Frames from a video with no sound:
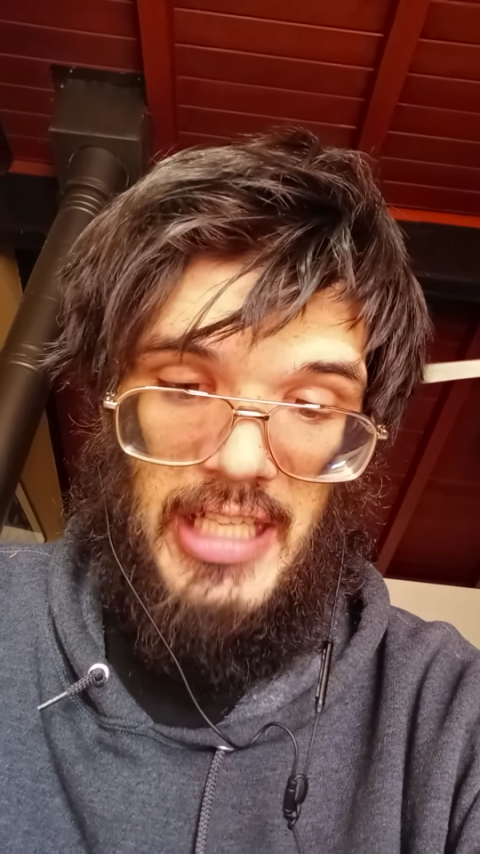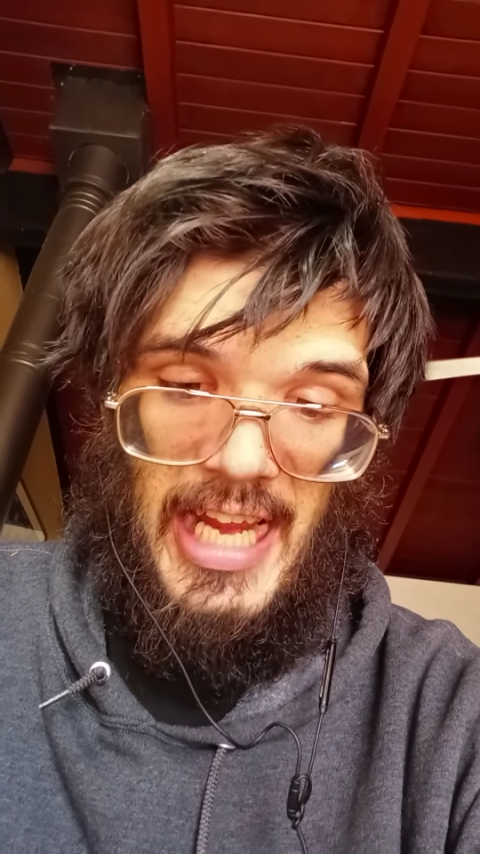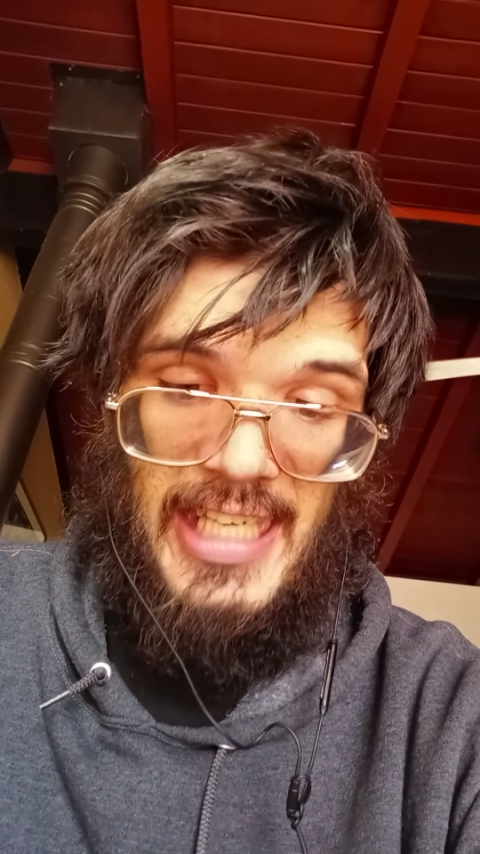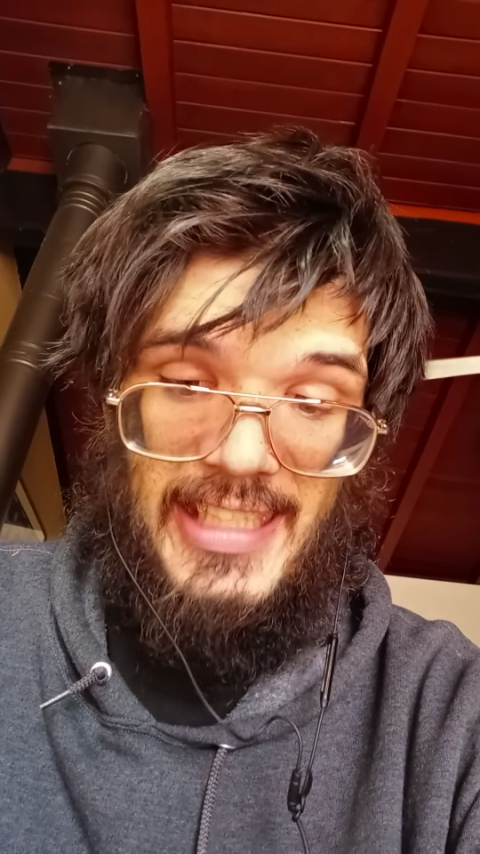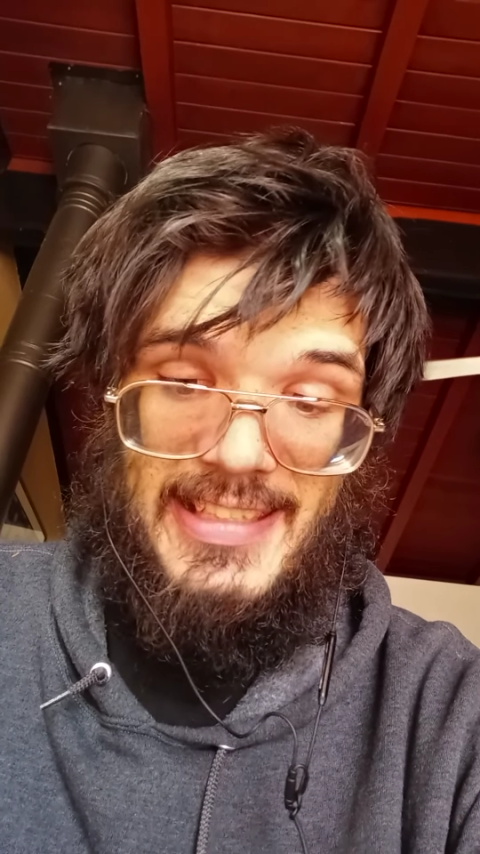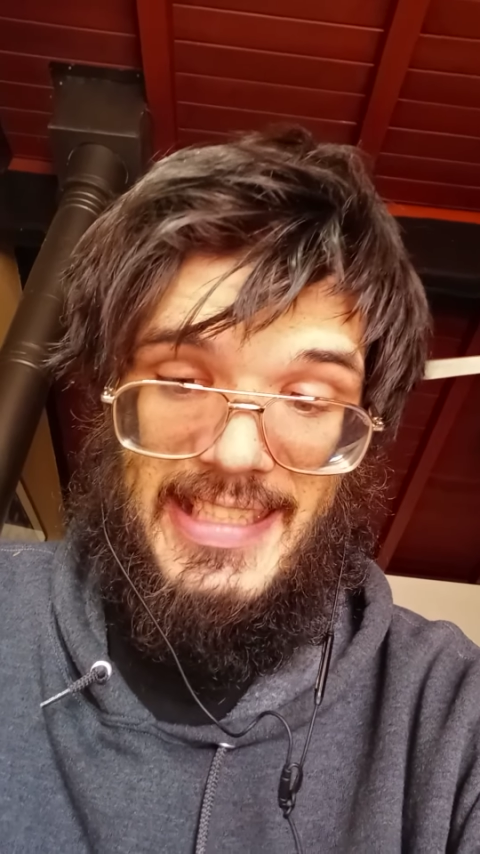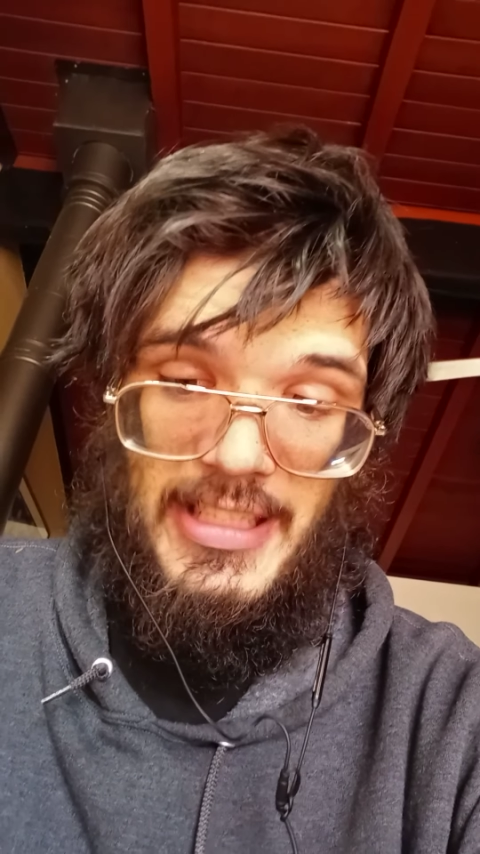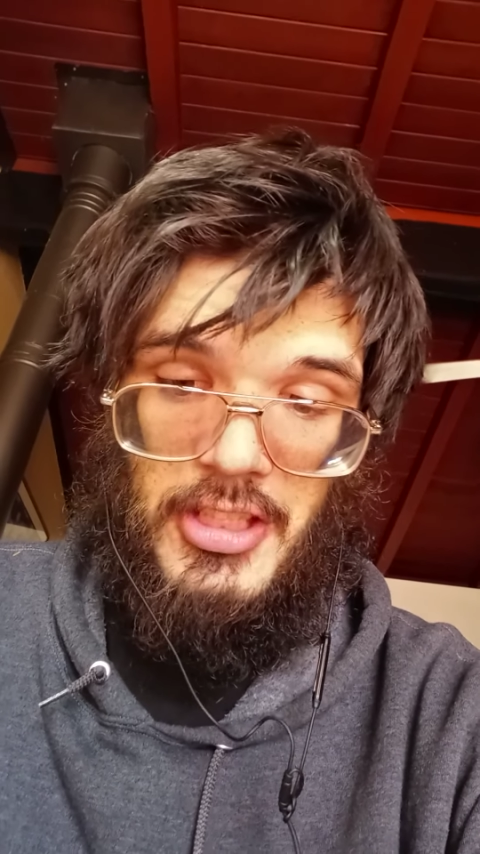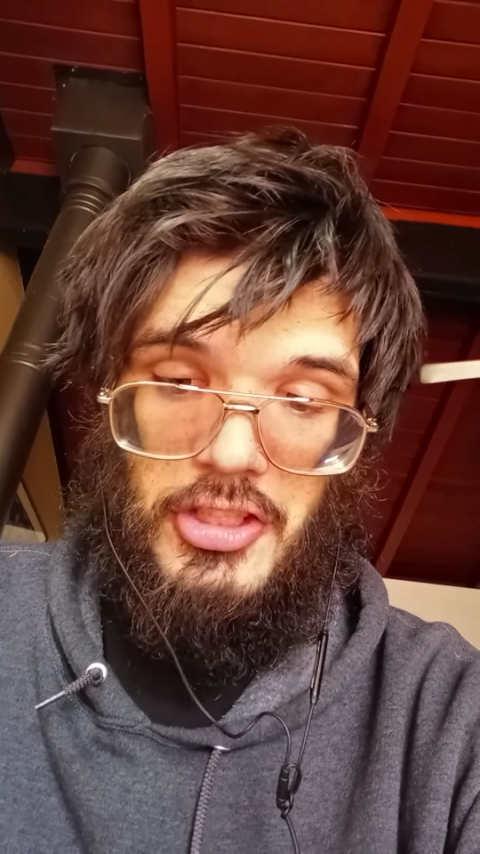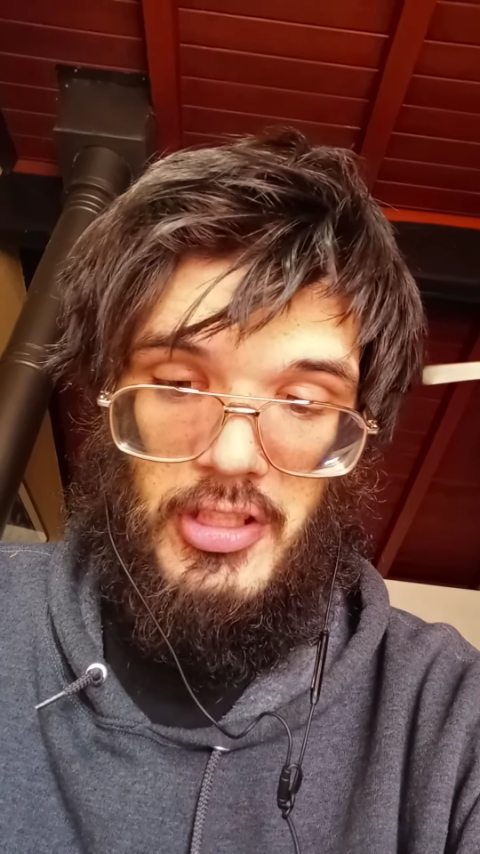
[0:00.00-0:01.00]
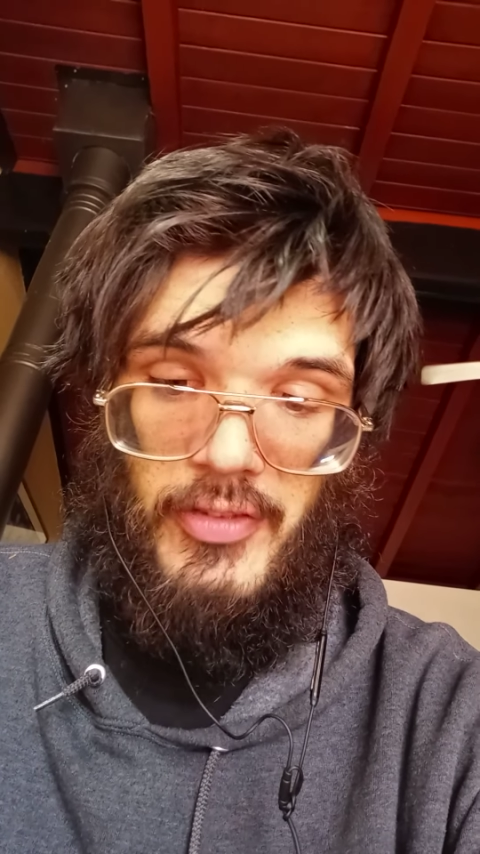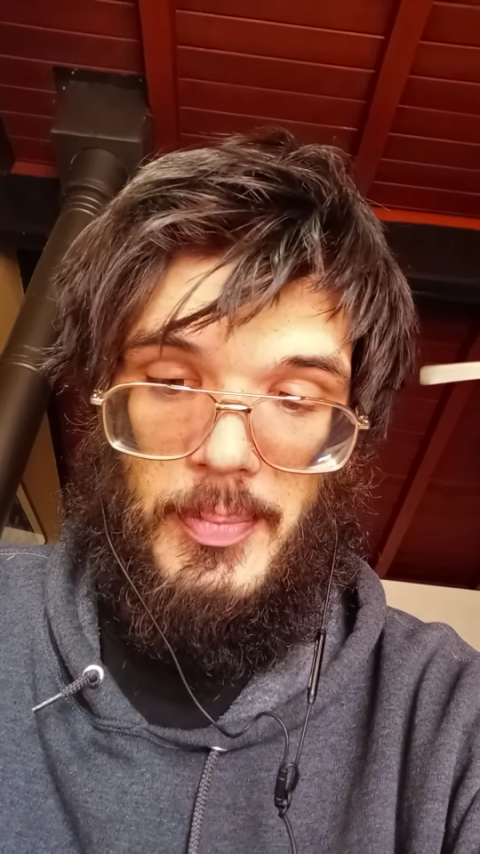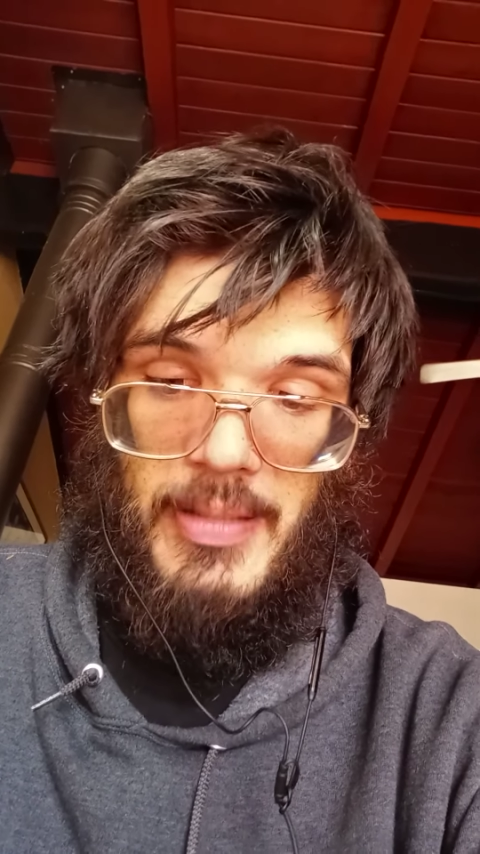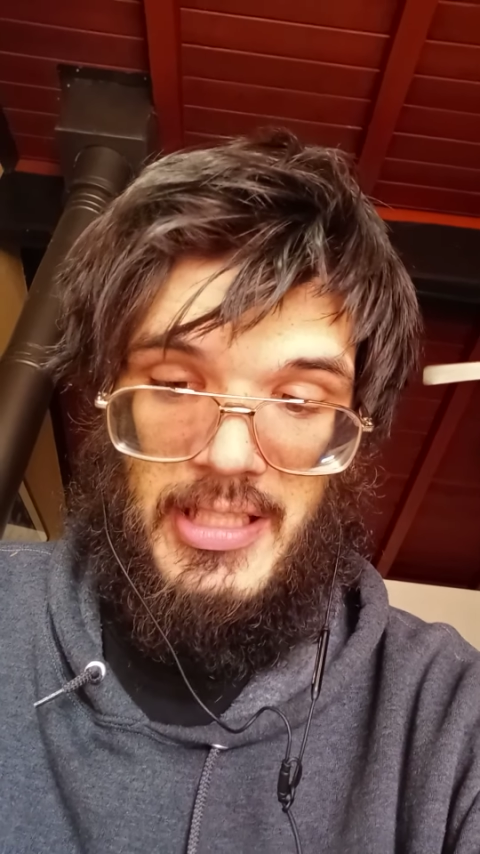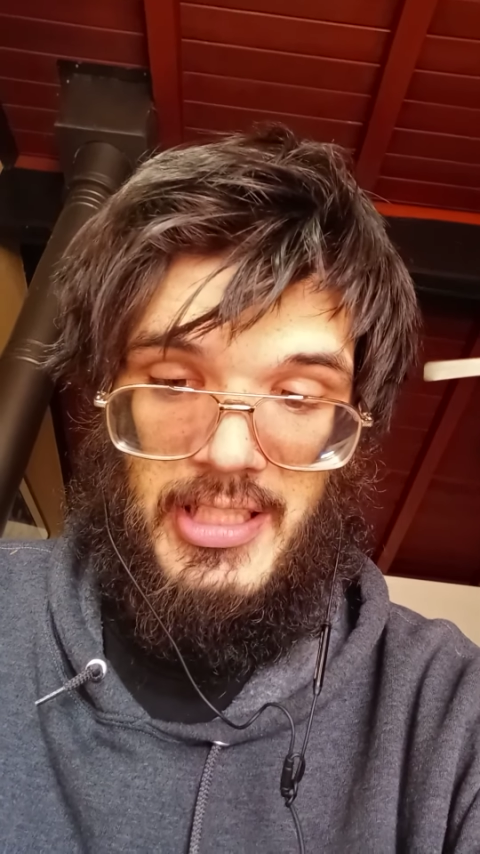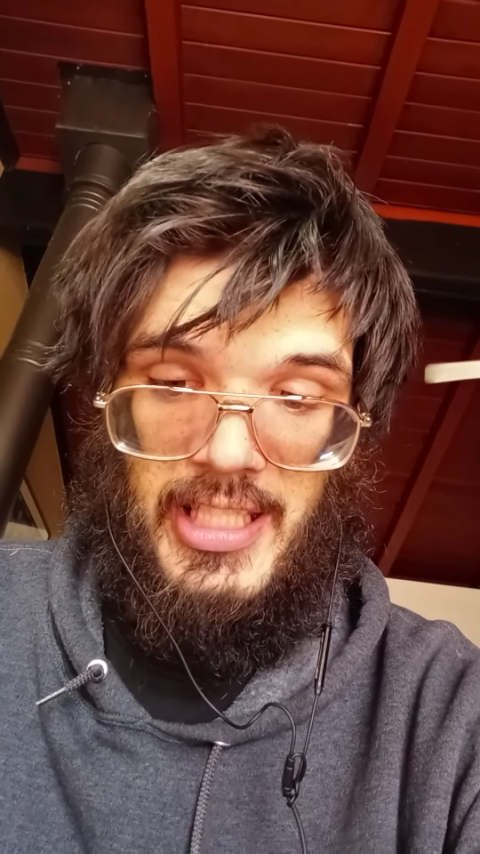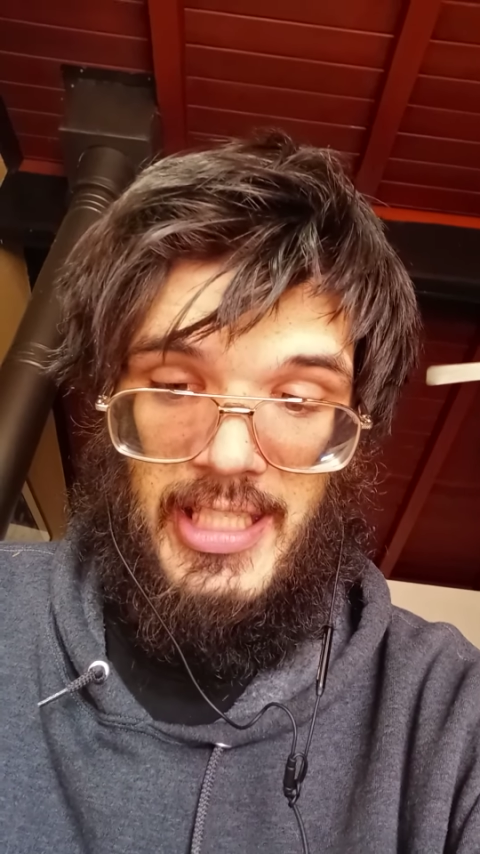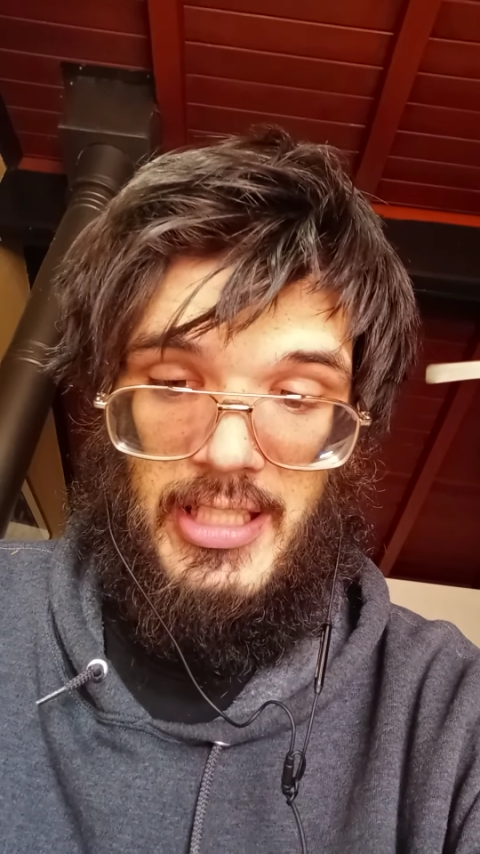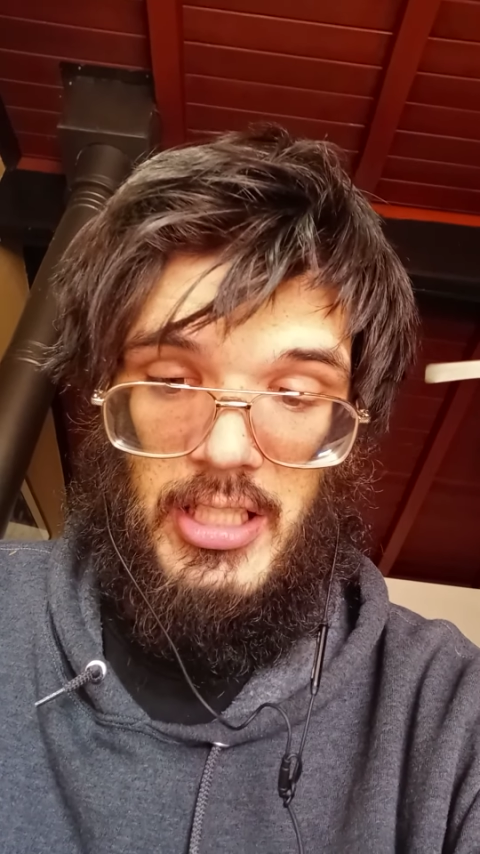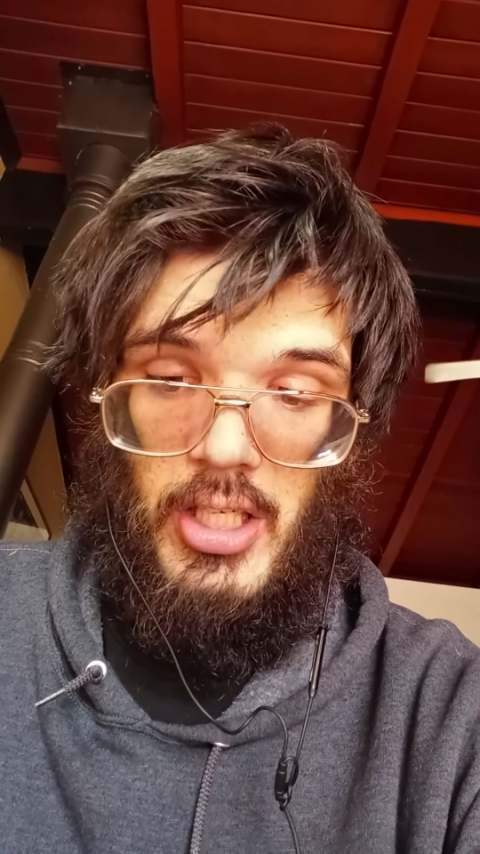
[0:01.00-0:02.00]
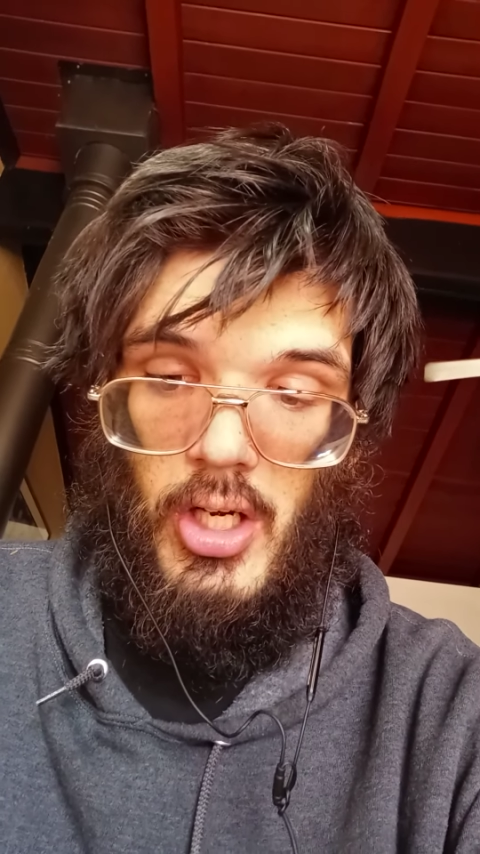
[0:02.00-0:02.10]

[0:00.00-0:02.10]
had a signature of the President,